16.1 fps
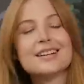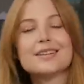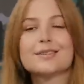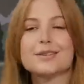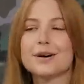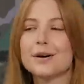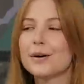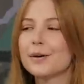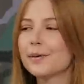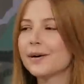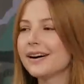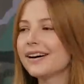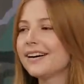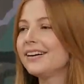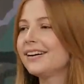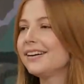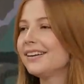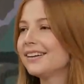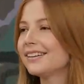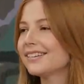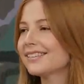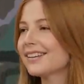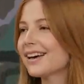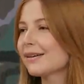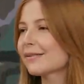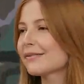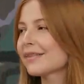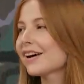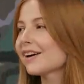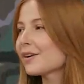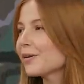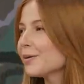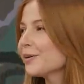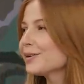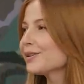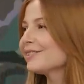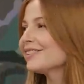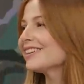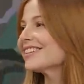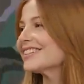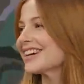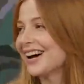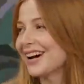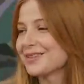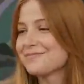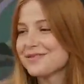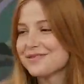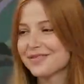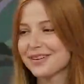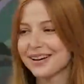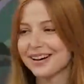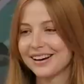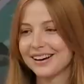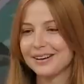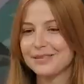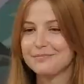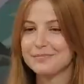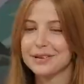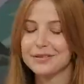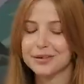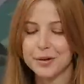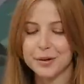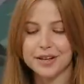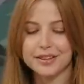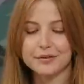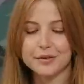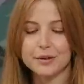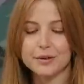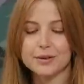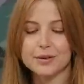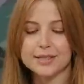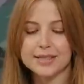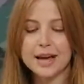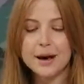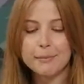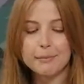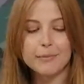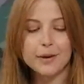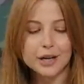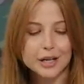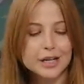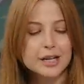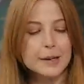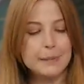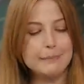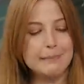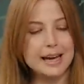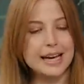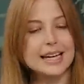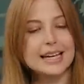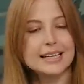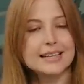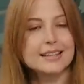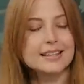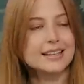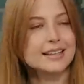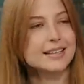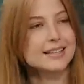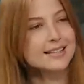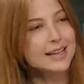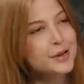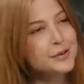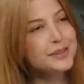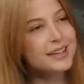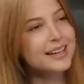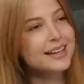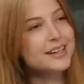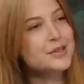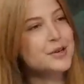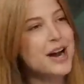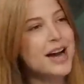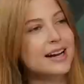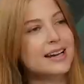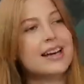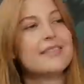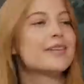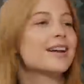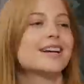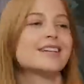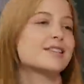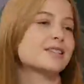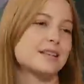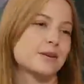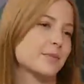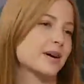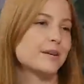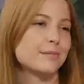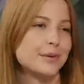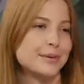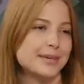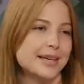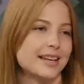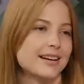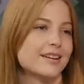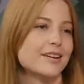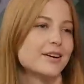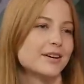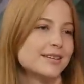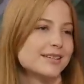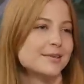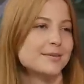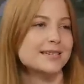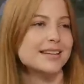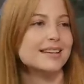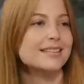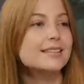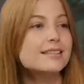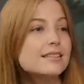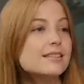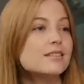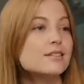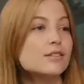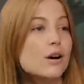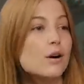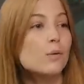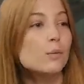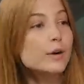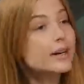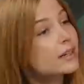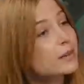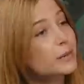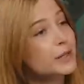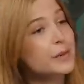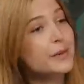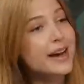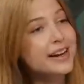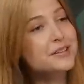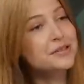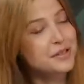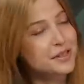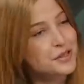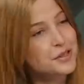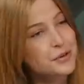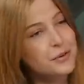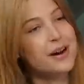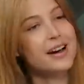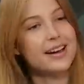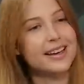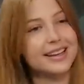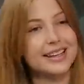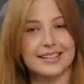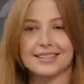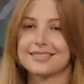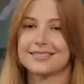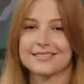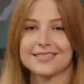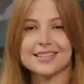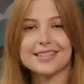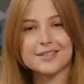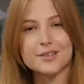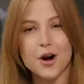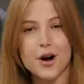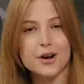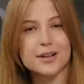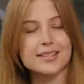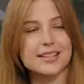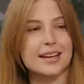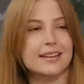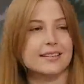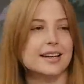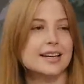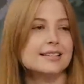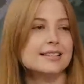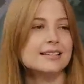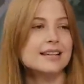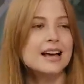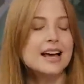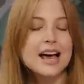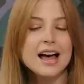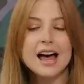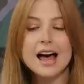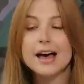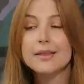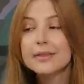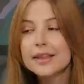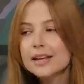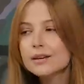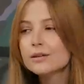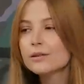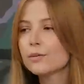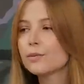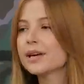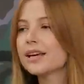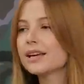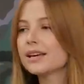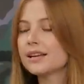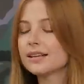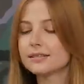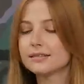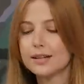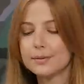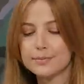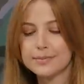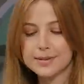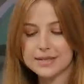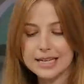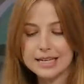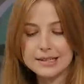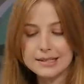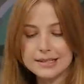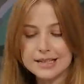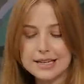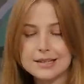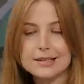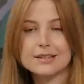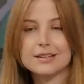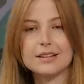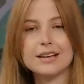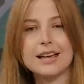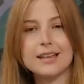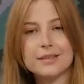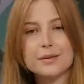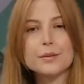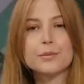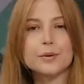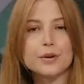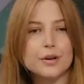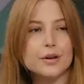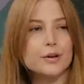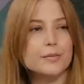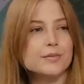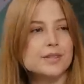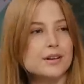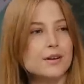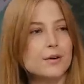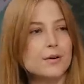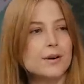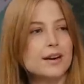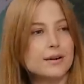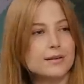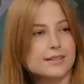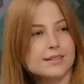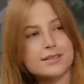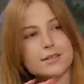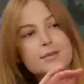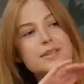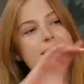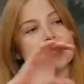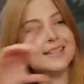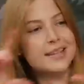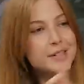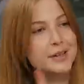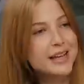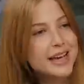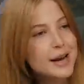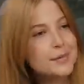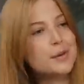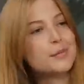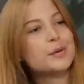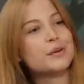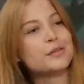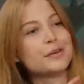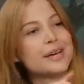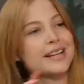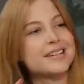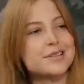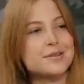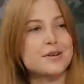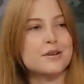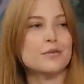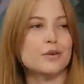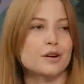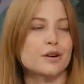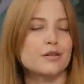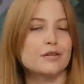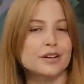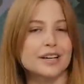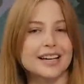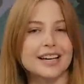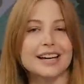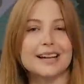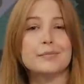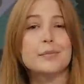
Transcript: So uh, that that whole time of uh, me recording the vocals, Mark made the sound alike track, and then I just didn't wind up using it at all because I was like, this is so weird when you actually try and toxing this. Oh. And then we lip synced it in the room. So it, since it was a single camera move, we had to do it over and over again.